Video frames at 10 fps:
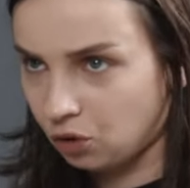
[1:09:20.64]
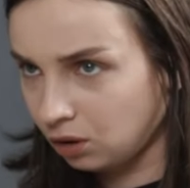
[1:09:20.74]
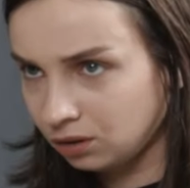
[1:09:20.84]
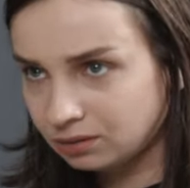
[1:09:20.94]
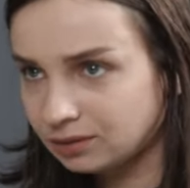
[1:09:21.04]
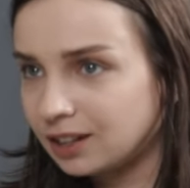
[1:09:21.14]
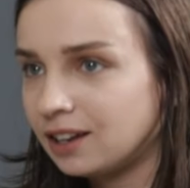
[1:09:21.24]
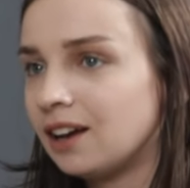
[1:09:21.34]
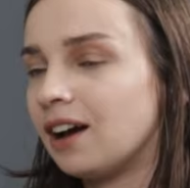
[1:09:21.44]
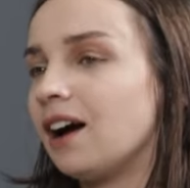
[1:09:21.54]
call
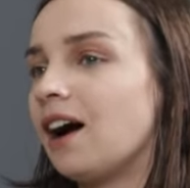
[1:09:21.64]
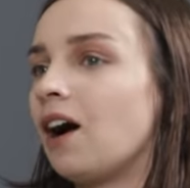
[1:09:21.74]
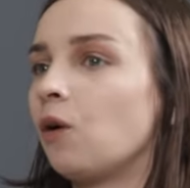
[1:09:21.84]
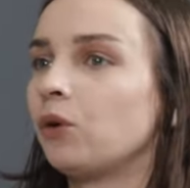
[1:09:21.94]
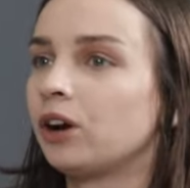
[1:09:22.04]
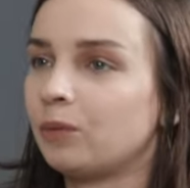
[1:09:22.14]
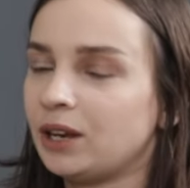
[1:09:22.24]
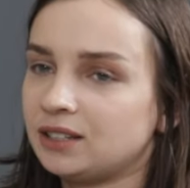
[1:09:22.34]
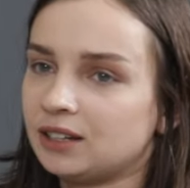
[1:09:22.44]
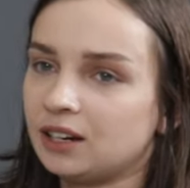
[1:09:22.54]
uh, where
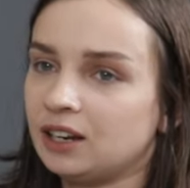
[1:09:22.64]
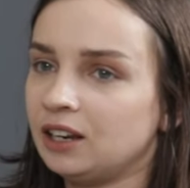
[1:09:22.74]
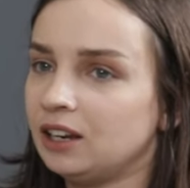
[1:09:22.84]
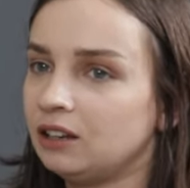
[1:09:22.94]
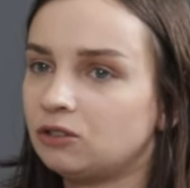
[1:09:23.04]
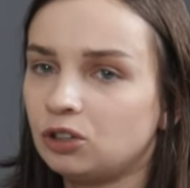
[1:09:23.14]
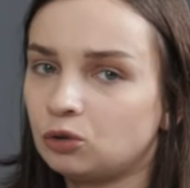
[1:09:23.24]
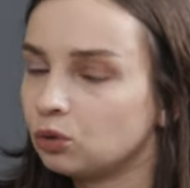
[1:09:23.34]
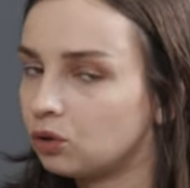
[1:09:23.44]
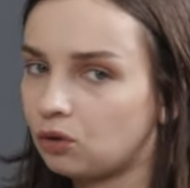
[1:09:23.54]
basically it,
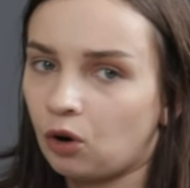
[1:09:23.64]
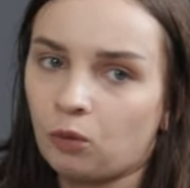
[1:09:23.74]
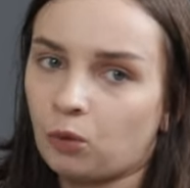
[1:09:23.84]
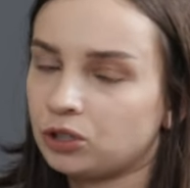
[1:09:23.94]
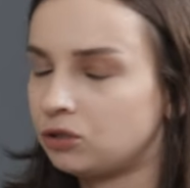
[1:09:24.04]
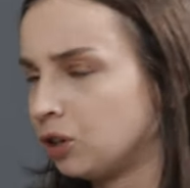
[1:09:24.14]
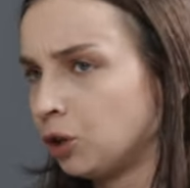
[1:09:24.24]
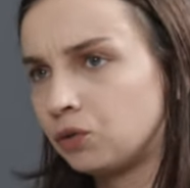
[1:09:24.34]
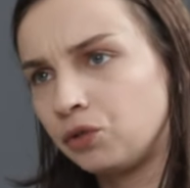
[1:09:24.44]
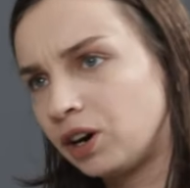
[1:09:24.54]
it, took almost three
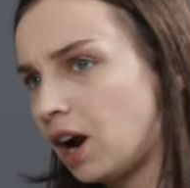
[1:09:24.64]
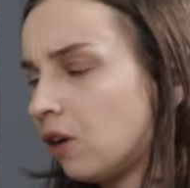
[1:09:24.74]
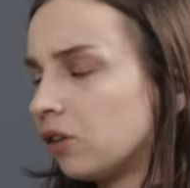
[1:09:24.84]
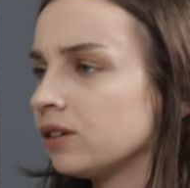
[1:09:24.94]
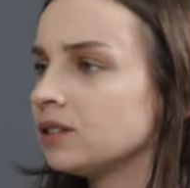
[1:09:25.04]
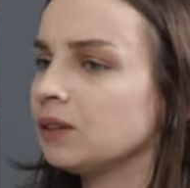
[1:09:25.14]
or four hours.